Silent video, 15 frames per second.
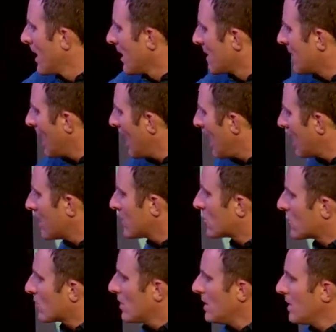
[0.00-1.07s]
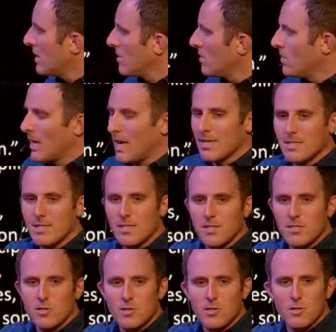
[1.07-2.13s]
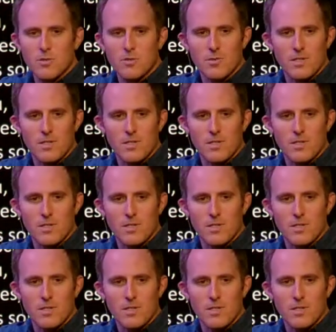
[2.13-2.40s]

God is treating you as his children.